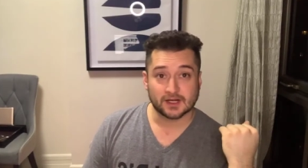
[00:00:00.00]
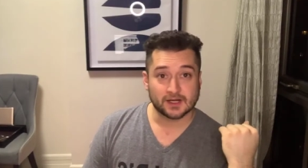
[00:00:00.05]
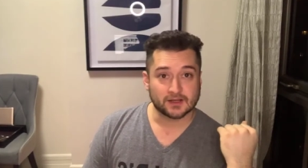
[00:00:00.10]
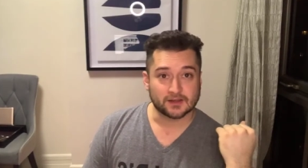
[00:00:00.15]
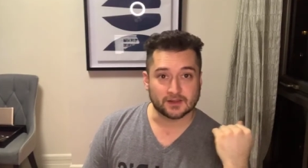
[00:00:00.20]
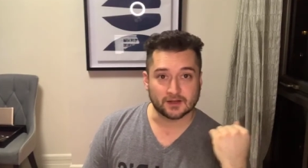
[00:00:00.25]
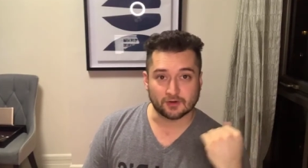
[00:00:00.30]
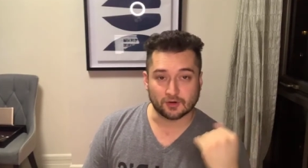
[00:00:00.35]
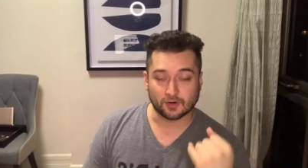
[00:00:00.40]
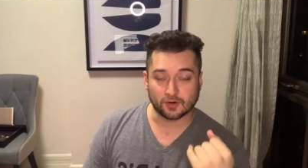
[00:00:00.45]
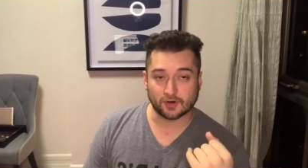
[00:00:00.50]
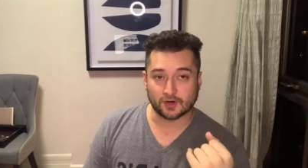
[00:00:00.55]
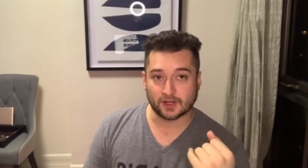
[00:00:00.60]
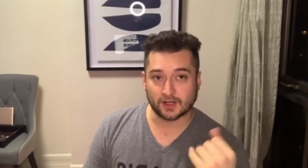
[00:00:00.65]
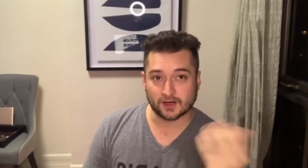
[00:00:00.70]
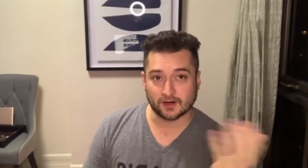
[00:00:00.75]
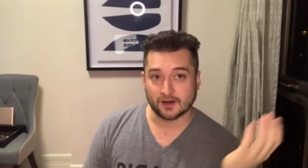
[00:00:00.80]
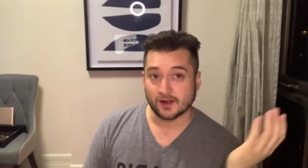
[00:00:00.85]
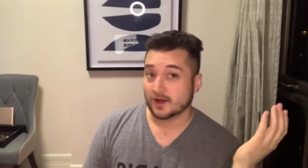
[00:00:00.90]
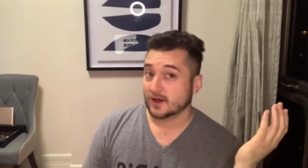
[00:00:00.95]
They're
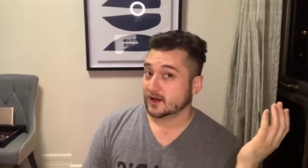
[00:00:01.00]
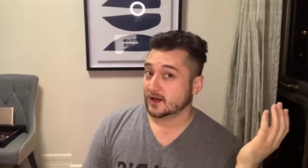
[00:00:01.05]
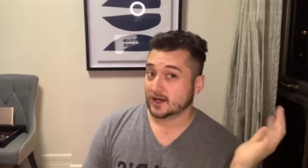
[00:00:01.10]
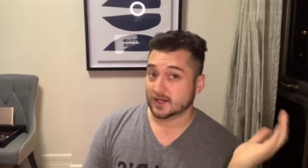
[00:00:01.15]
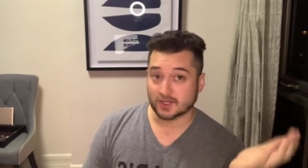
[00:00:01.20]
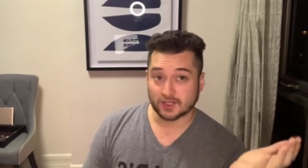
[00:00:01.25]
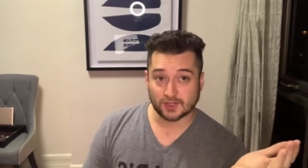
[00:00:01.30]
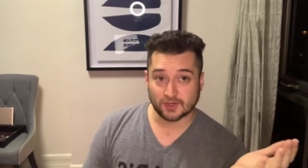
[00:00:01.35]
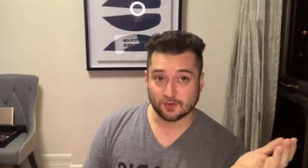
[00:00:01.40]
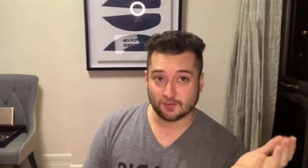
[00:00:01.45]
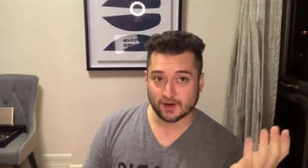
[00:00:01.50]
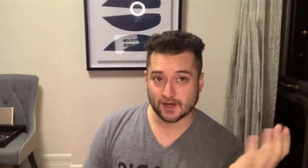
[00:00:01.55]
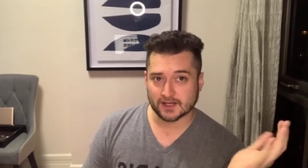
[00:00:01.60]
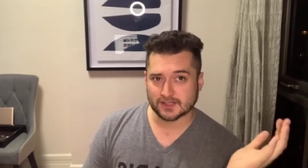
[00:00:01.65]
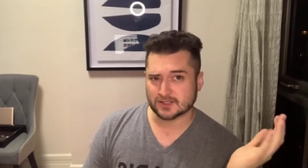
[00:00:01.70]
hurting in the U.S.